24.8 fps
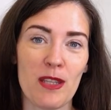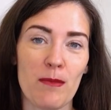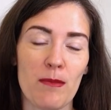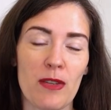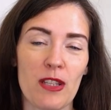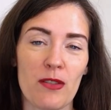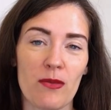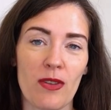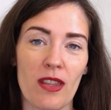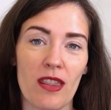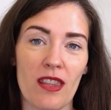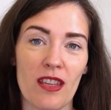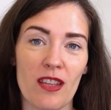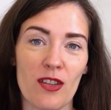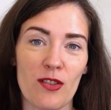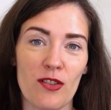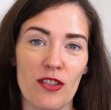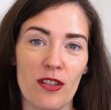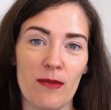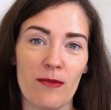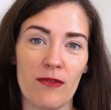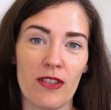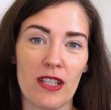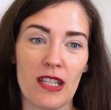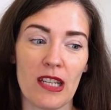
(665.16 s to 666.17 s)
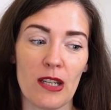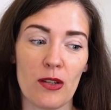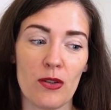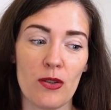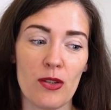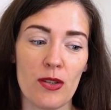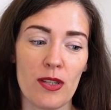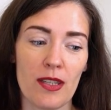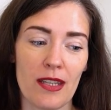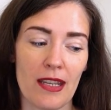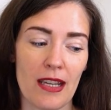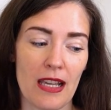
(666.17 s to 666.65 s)
in between the YouTube
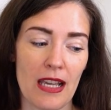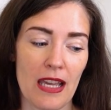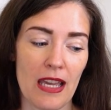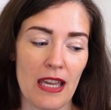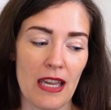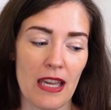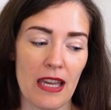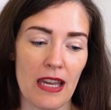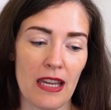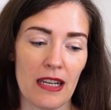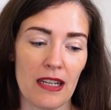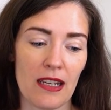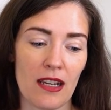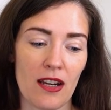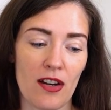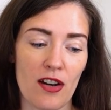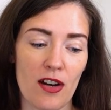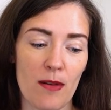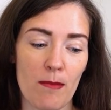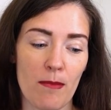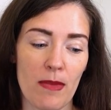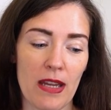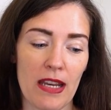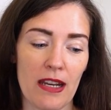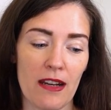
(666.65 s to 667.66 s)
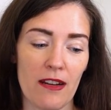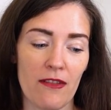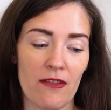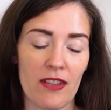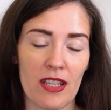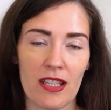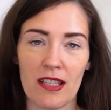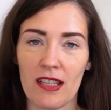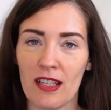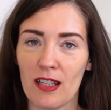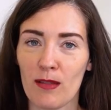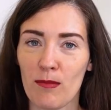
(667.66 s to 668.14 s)
videos and come and
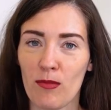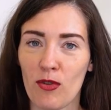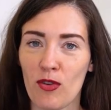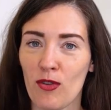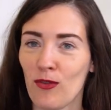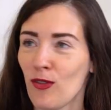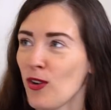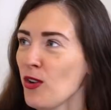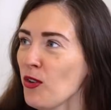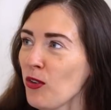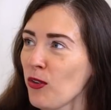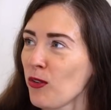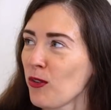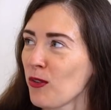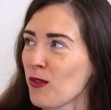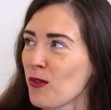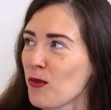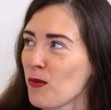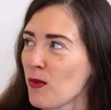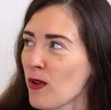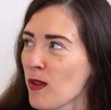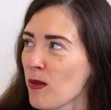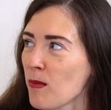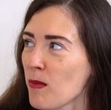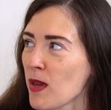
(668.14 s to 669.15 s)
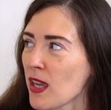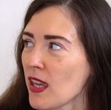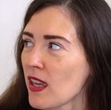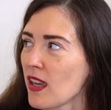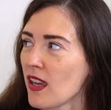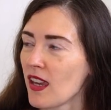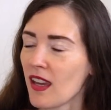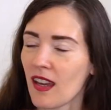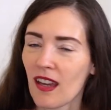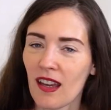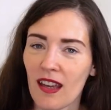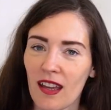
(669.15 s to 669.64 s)
visit Provence with
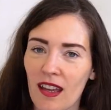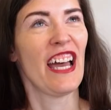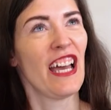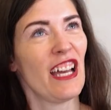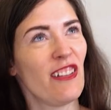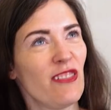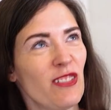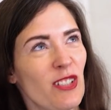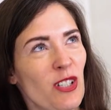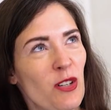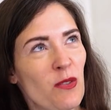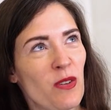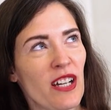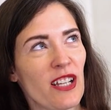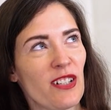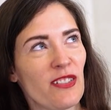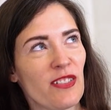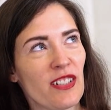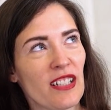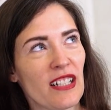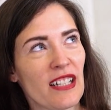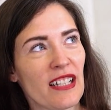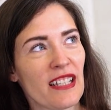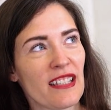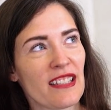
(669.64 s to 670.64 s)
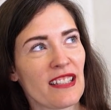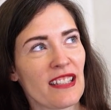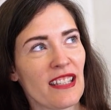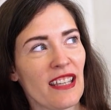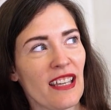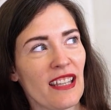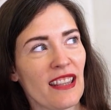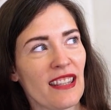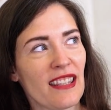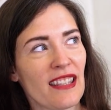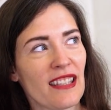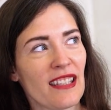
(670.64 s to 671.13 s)
me. I haven't quite realized
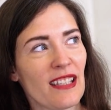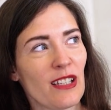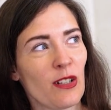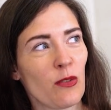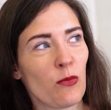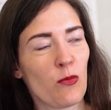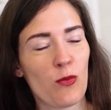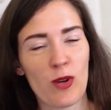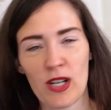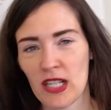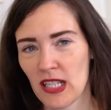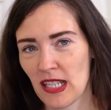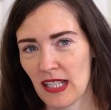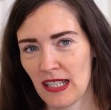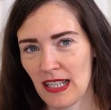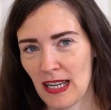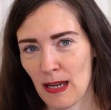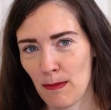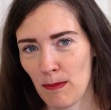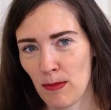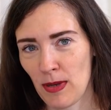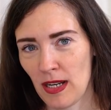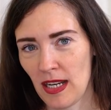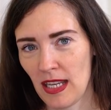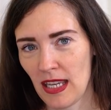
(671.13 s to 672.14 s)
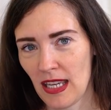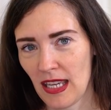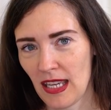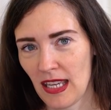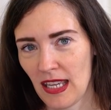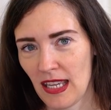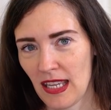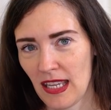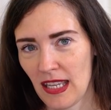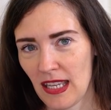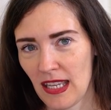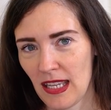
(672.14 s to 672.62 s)
yet what is happening,
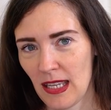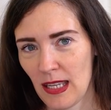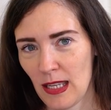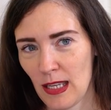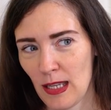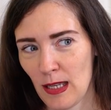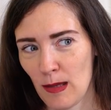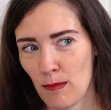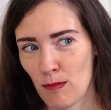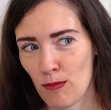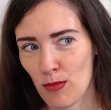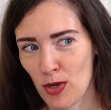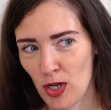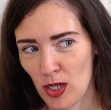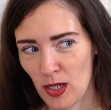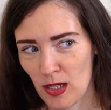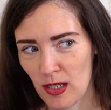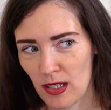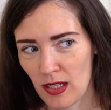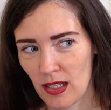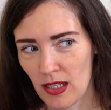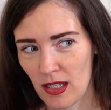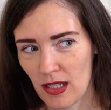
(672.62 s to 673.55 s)
but